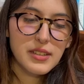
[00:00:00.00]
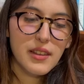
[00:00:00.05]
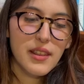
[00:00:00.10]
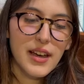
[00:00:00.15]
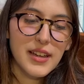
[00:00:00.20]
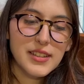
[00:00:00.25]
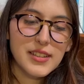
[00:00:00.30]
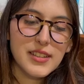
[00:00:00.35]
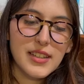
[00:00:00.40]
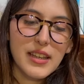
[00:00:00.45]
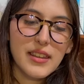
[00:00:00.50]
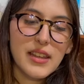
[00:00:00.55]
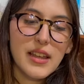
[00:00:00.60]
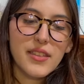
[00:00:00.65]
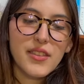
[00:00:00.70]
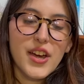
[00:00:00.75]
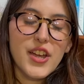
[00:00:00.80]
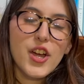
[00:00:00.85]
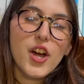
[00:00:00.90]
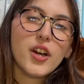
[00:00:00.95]
that say that
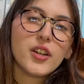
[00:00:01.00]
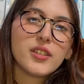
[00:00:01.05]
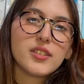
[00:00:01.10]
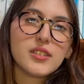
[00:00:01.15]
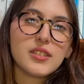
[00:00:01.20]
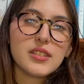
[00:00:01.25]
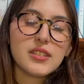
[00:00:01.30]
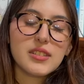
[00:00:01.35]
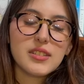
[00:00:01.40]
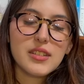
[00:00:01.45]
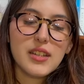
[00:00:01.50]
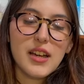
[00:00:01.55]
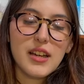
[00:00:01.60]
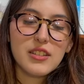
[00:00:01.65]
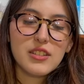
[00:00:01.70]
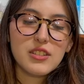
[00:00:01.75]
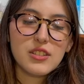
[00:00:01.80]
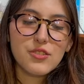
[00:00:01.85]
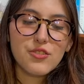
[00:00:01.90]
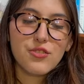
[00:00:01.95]
Dionysus
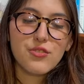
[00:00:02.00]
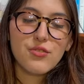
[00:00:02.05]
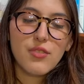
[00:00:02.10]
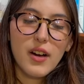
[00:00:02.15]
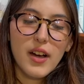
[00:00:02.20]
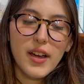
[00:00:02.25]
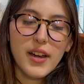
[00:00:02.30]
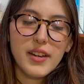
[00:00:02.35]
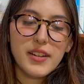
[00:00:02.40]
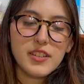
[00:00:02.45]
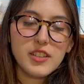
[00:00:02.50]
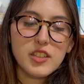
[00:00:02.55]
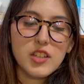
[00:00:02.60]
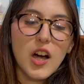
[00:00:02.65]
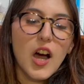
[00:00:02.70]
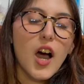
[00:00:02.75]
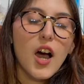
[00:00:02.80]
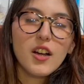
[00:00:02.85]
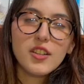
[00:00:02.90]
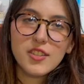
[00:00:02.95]
has to fight
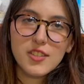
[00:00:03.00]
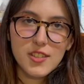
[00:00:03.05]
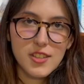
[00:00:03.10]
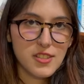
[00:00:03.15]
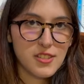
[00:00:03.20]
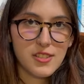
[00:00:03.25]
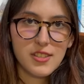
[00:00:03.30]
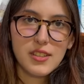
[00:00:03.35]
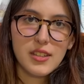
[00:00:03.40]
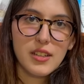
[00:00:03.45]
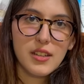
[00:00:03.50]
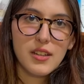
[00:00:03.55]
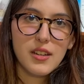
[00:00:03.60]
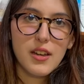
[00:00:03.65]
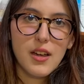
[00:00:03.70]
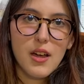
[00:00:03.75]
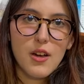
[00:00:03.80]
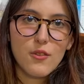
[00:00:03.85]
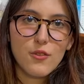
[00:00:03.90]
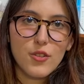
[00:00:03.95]
constantly
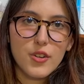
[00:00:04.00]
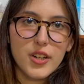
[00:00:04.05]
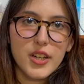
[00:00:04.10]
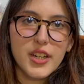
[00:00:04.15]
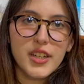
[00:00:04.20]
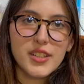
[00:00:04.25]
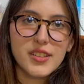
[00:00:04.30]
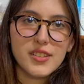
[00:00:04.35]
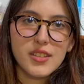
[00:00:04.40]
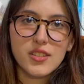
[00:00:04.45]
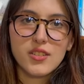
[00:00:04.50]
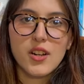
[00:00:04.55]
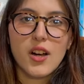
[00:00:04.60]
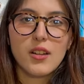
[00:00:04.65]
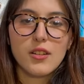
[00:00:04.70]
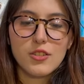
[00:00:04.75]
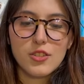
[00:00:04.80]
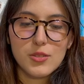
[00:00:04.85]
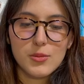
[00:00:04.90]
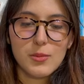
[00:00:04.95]
for his
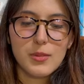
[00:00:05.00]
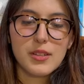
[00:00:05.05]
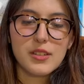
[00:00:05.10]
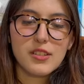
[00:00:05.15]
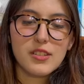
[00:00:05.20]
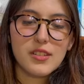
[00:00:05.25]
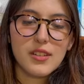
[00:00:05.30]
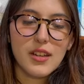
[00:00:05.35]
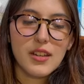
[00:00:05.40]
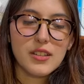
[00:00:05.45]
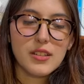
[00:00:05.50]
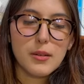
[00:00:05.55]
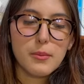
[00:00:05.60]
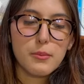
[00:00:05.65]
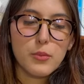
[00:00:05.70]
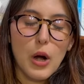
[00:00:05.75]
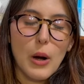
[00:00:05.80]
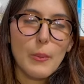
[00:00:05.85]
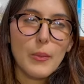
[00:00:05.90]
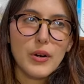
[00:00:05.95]
acknowledgement as a
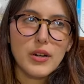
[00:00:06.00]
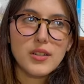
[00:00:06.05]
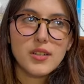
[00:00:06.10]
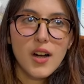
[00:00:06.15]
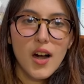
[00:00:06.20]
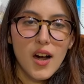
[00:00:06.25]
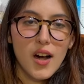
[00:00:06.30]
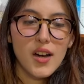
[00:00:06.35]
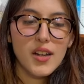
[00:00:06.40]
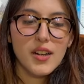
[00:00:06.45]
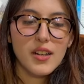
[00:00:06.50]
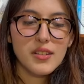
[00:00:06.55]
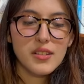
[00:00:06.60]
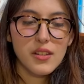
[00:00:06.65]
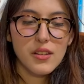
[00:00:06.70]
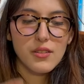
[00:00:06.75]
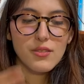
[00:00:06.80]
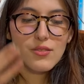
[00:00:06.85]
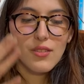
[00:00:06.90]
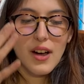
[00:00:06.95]
proper god in the
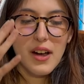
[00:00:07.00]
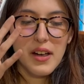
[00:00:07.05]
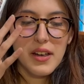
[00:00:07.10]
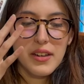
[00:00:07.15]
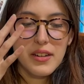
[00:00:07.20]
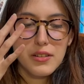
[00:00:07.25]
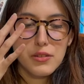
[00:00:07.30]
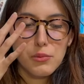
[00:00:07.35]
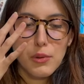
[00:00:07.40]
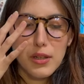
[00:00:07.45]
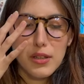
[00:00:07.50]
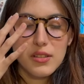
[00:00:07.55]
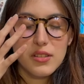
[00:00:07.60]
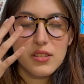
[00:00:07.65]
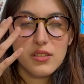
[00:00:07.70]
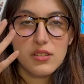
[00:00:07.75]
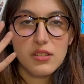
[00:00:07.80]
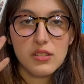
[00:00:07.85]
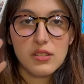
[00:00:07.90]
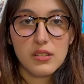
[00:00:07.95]
divine as well as
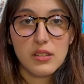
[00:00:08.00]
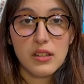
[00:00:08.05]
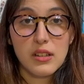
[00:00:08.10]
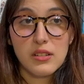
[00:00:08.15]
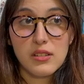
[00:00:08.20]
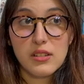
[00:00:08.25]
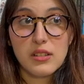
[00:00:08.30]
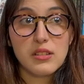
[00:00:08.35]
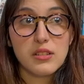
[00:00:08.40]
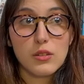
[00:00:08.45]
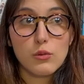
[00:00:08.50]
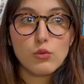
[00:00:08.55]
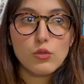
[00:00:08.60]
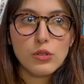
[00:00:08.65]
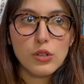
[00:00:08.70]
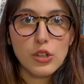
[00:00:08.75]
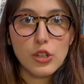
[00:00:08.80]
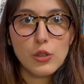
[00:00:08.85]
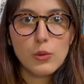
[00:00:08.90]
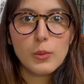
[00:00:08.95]
in the
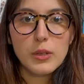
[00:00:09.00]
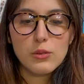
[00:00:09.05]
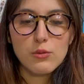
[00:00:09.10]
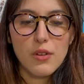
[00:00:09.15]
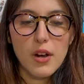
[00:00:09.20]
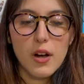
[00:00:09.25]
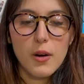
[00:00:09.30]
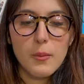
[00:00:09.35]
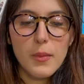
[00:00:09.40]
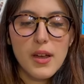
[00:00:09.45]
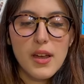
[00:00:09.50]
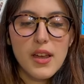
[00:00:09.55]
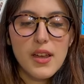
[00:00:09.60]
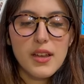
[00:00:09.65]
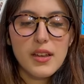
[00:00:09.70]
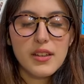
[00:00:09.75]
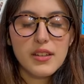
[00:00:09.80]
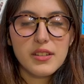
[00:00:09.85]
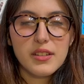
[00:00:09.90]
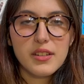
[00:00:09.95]
human realm,
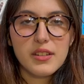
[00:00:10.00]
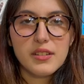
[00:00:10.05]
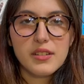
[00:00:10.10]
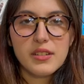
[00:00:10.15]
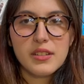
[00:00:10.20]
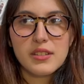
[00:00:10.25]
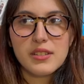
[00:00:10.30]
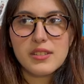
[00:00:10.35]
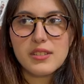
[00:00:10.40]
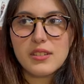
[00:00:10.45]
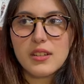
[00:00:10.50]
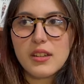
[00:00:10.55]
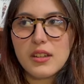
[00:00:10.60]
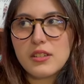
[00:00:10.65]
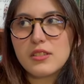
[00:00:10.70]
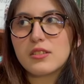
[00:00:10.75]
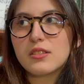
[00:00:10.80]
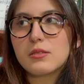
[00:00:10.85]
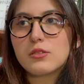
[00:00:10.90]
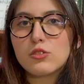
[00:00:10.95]

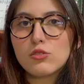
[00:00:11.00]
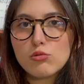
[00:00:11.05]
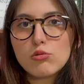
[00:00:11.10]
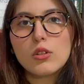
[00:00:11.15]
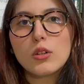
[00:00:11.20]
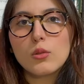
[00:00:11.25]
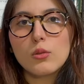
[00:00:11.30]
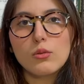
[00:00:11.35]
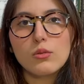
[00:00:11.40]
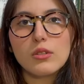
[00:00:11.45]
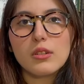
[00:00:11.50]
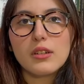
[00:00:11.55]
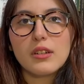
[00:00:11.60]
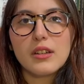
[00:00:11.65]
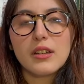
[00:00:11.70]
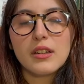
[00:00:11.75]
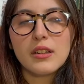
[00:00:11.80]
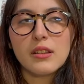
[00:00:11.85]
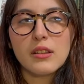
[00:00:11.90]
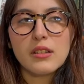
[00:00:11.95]
it's true
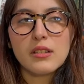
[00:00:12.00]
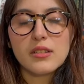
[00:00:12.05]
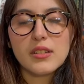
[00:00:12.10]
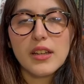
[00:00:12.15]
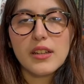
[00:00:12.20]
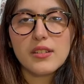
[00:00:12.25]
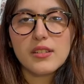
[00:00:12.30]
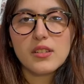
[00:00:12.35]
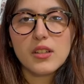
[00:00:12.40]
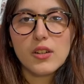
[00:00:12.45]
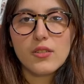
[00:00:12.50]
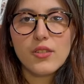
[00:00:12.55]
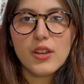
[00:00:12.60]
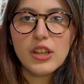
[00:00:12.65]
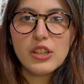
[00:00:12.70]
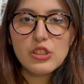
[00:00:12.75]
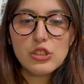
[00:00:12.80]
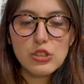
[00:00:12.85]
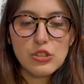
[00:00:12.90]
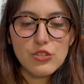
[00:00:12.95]
in the sense of
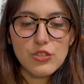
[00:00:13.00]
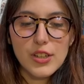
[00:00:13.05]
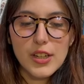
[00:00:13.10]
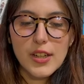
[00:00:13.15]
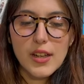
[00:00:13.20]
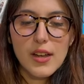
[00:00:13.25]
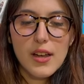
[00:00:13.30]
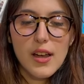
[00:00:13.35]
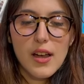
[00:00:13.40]
history.